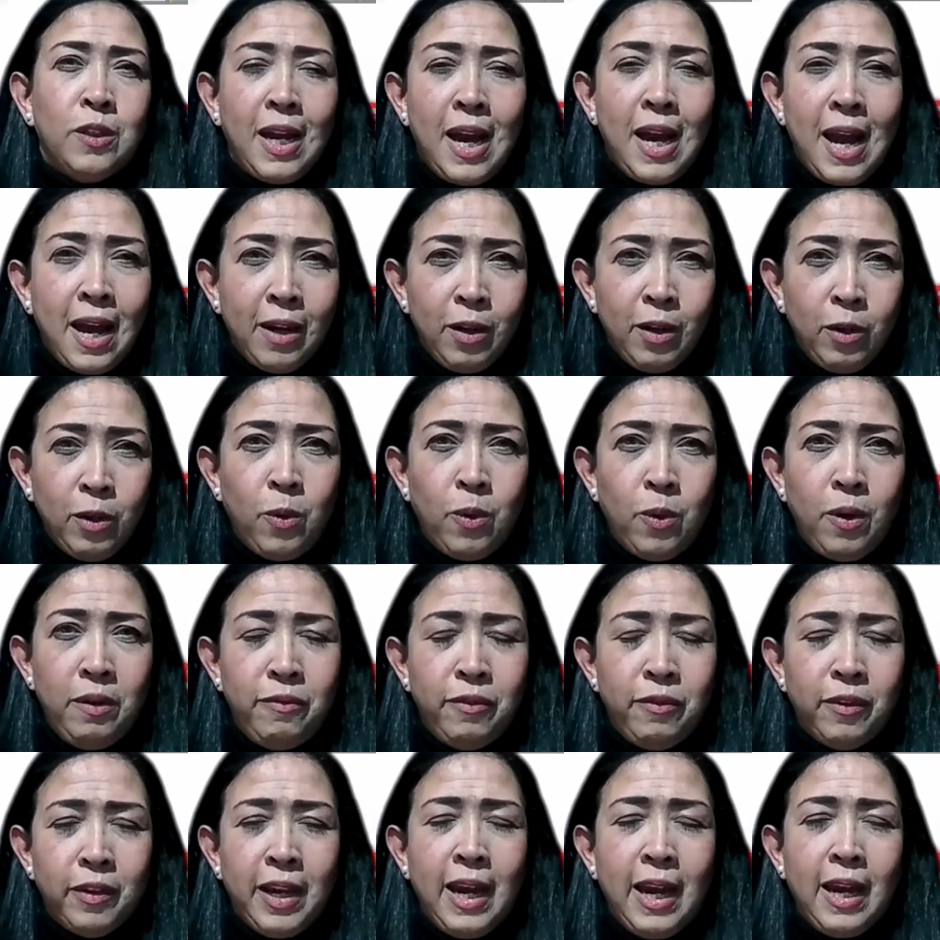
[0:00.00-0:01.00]
category
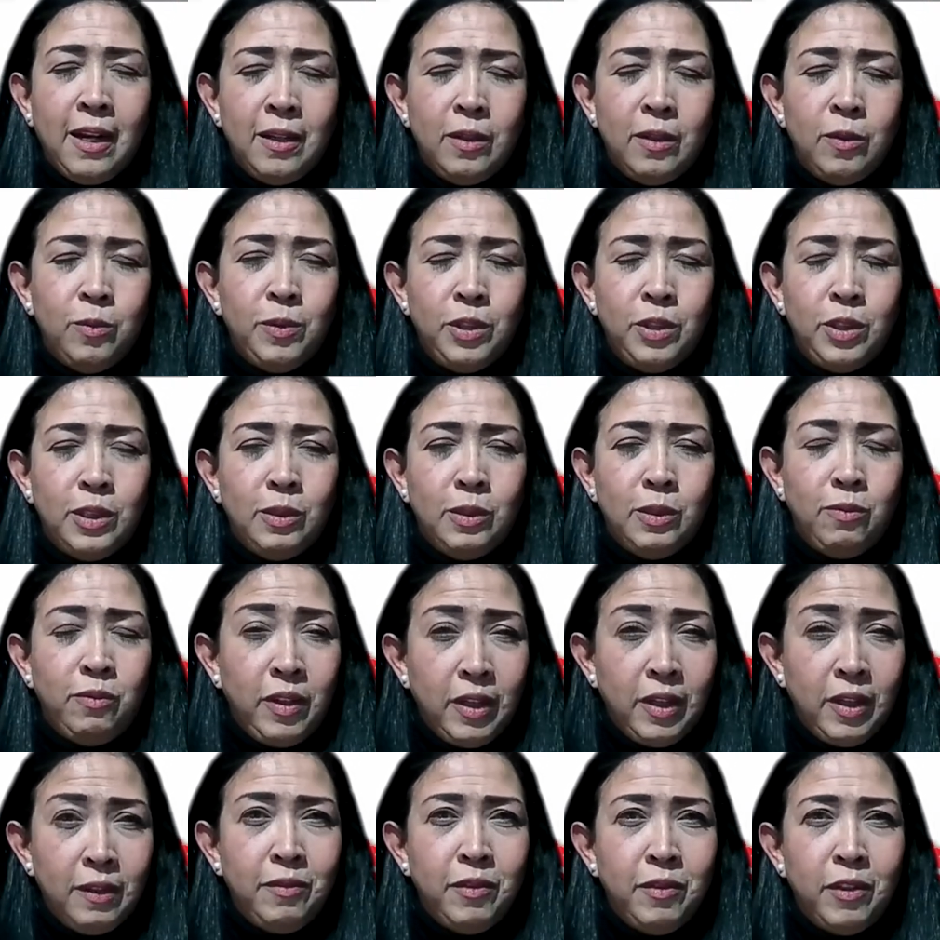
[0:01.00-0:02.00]
for Canada, which is
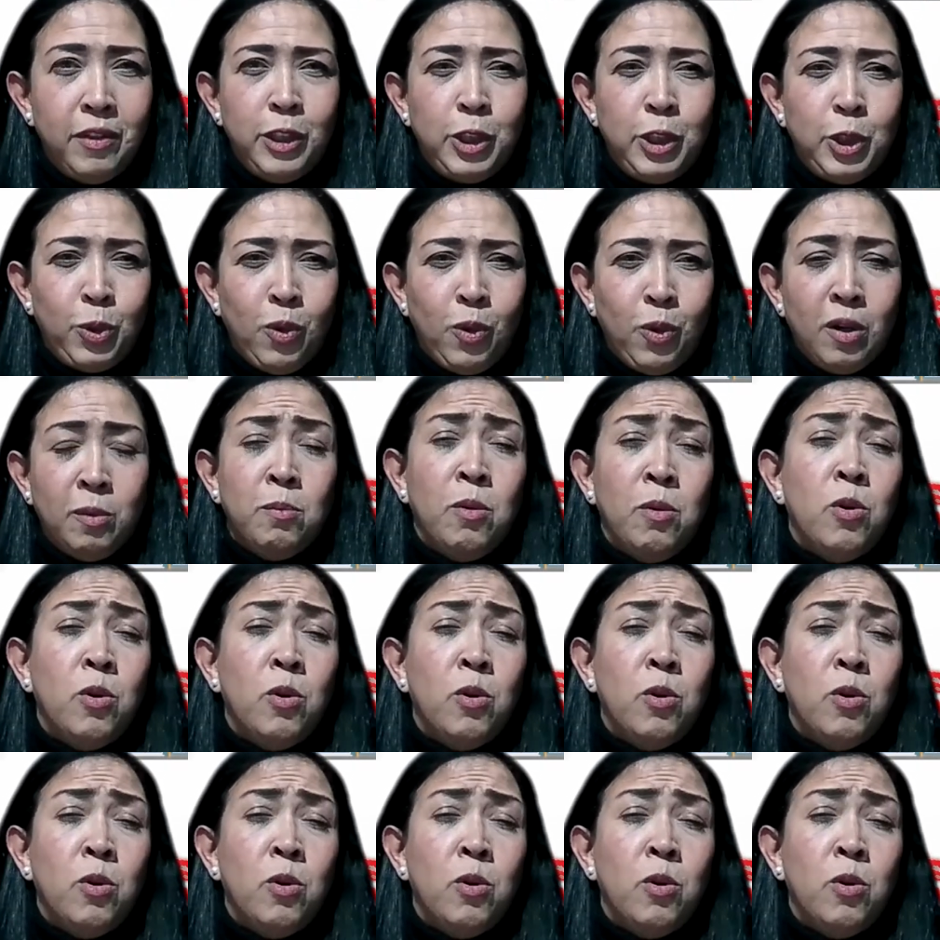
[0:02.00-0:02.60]
very, very strong.